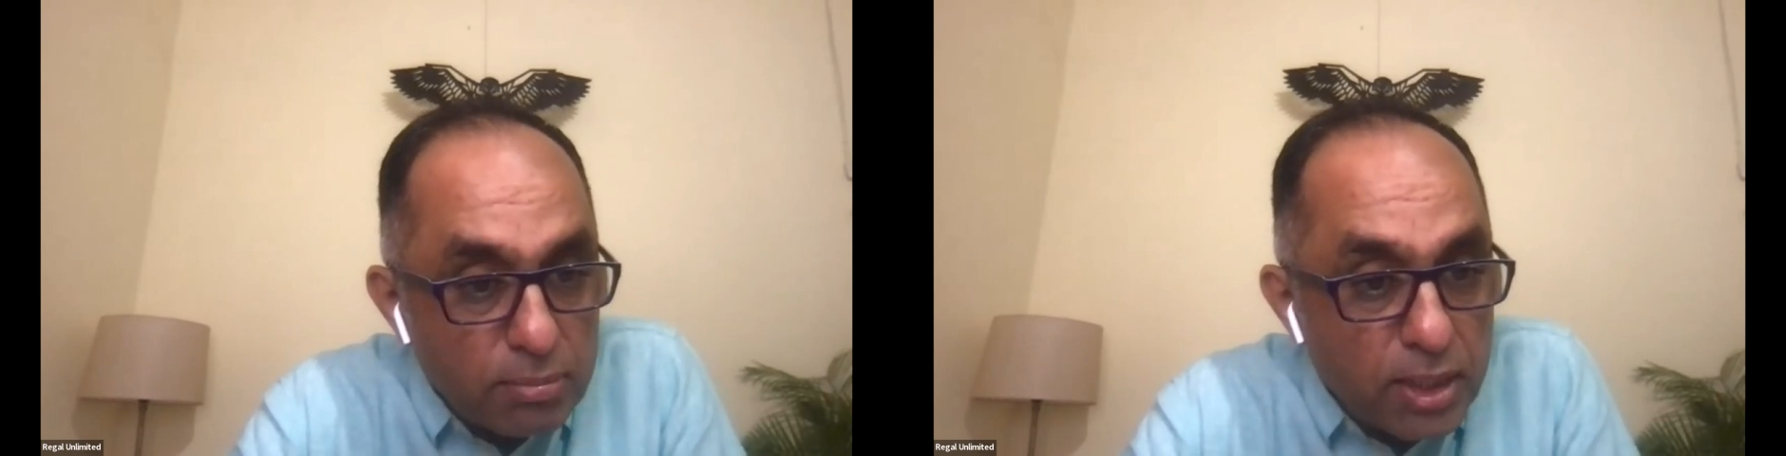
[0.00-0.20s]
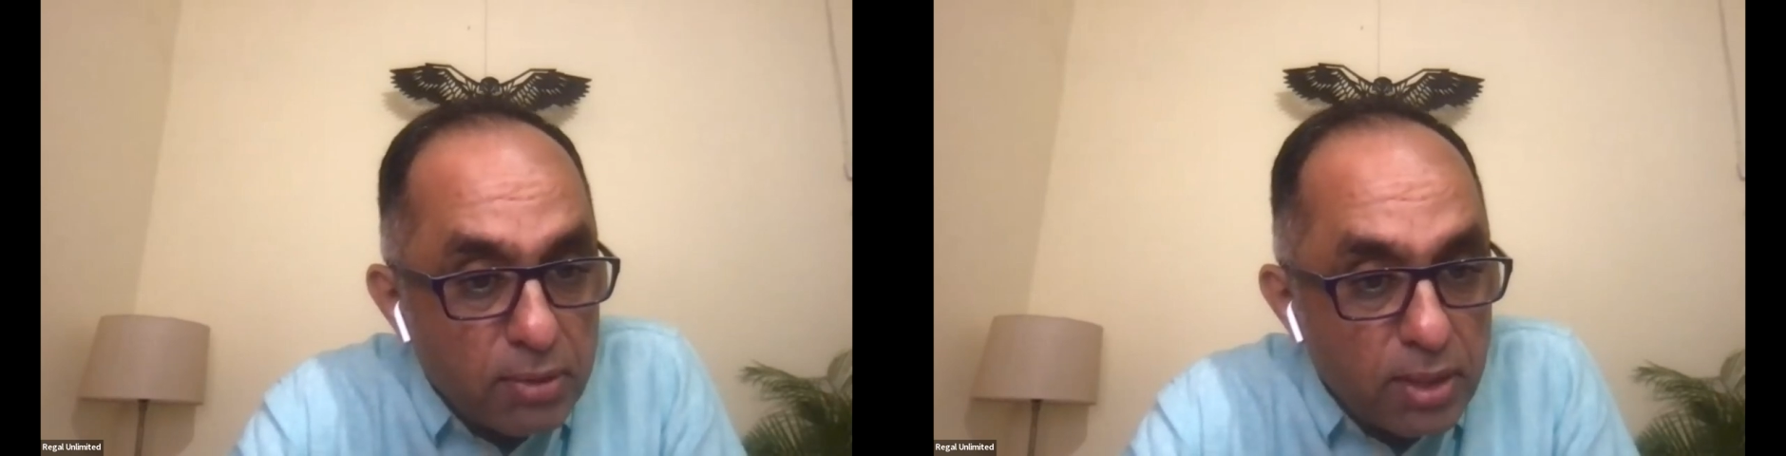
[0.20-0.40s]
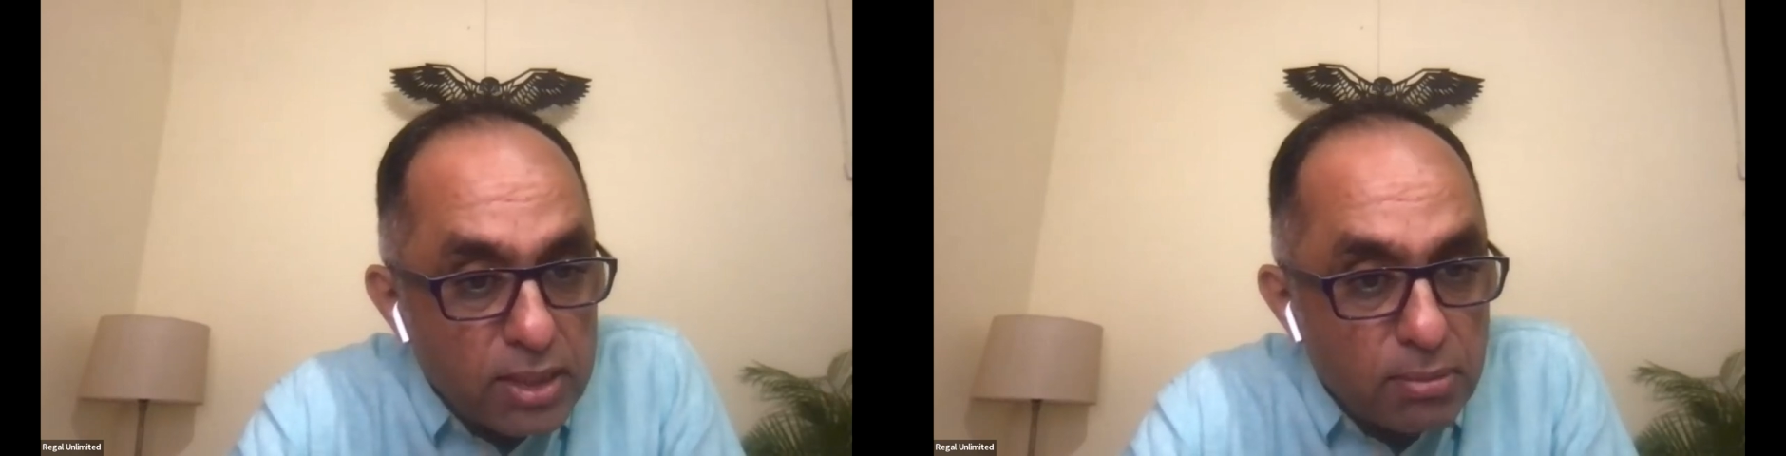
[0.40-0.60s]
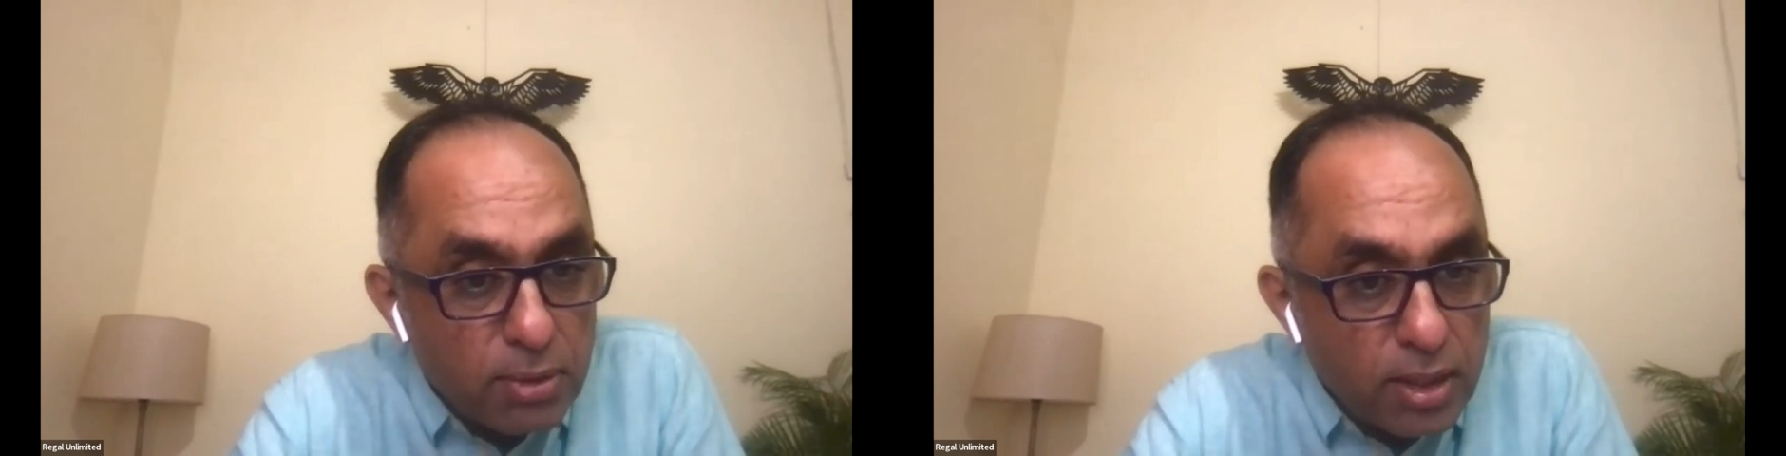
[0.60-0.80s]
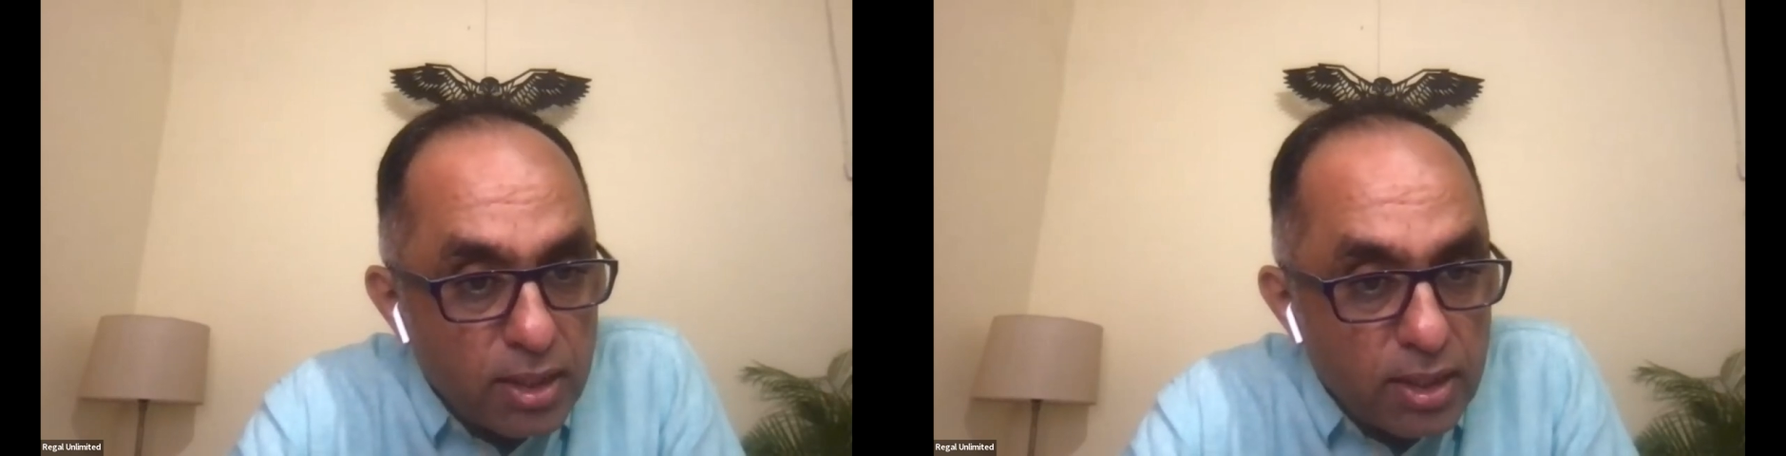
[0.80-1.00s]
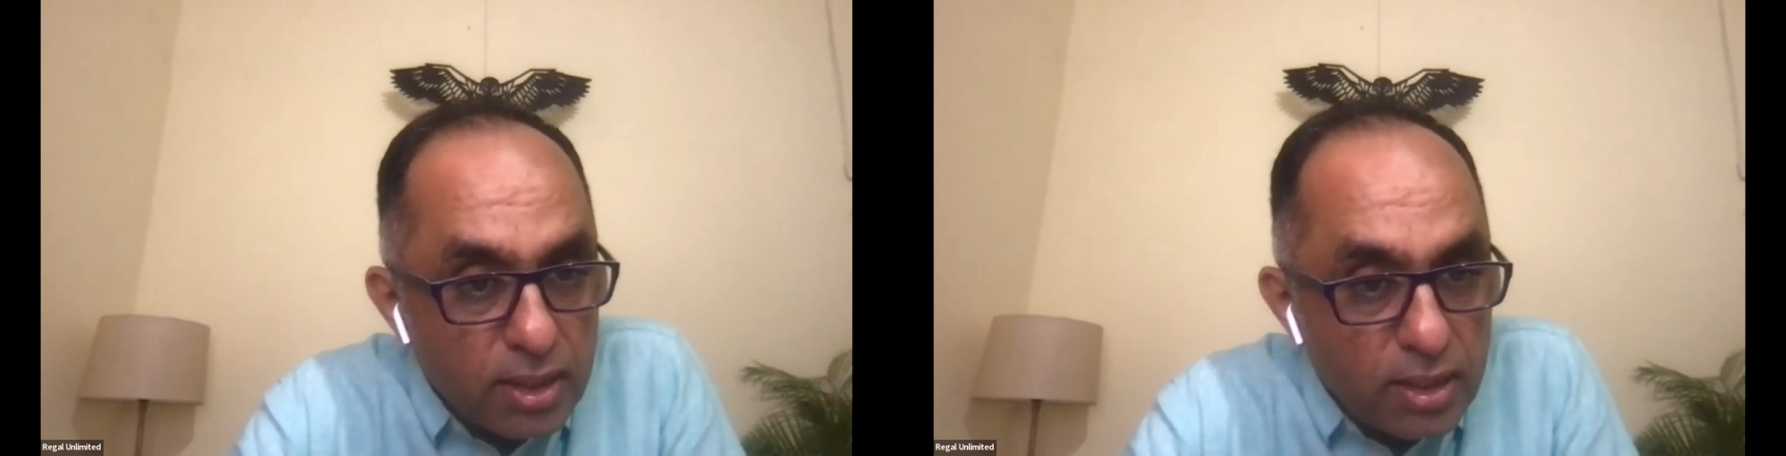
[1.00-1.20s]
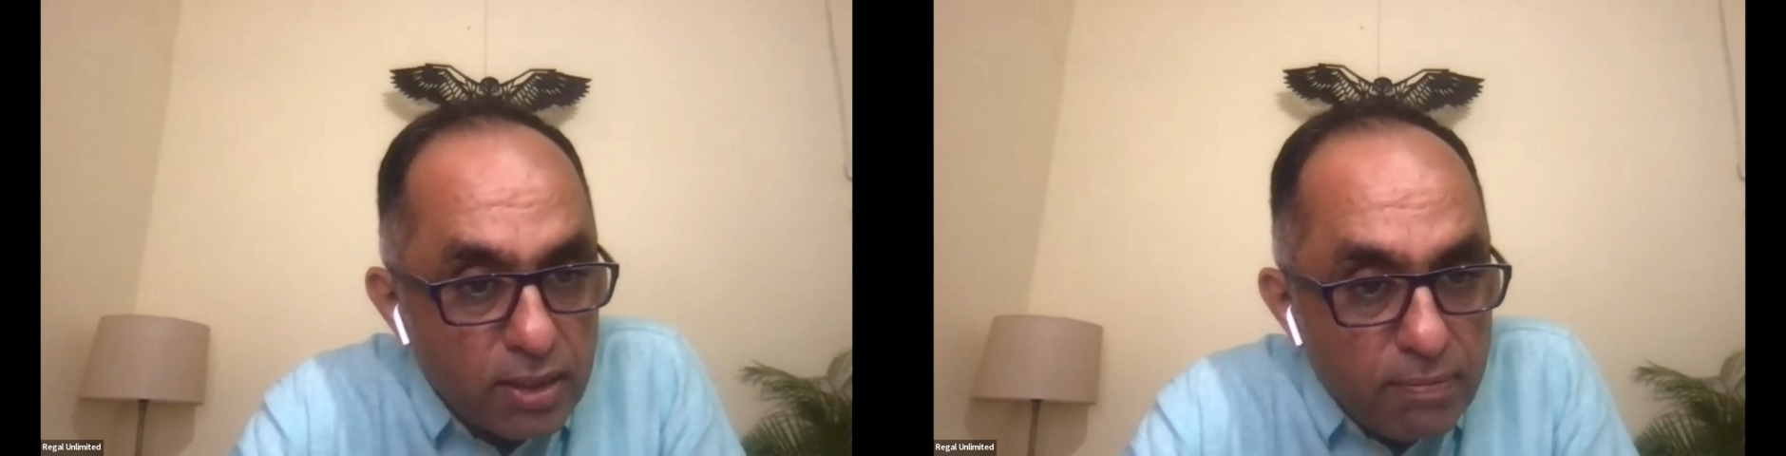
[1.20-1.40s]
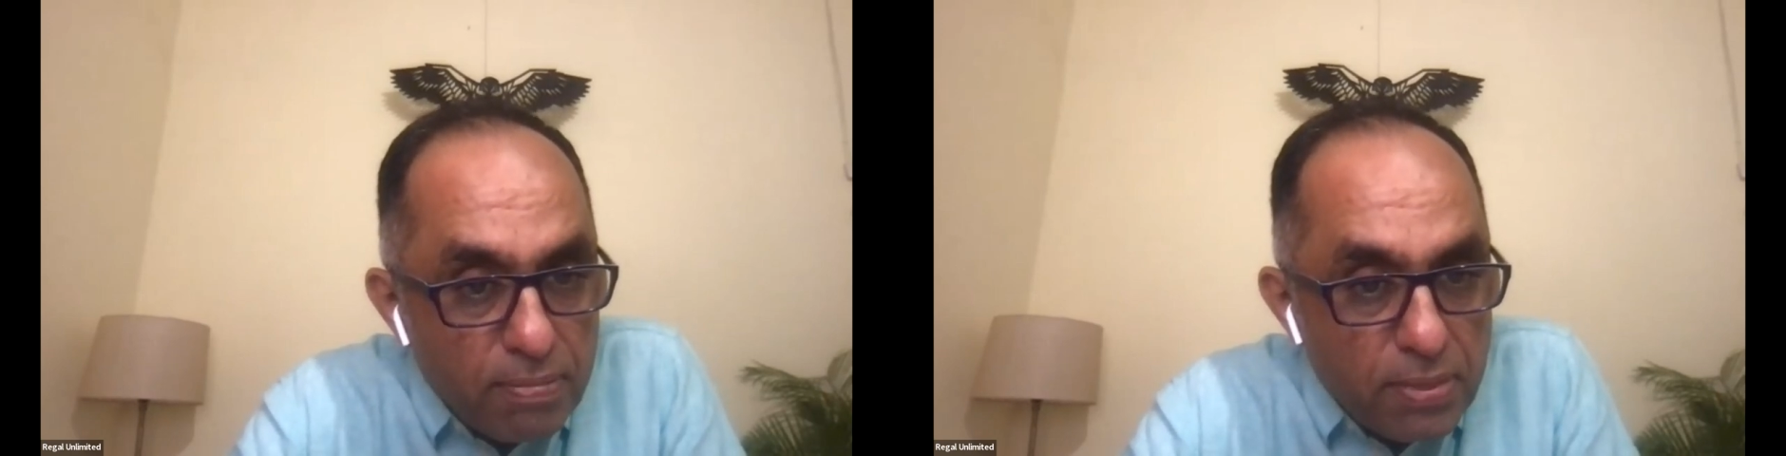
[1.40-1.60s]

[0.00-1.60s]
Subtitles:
minimum eligibility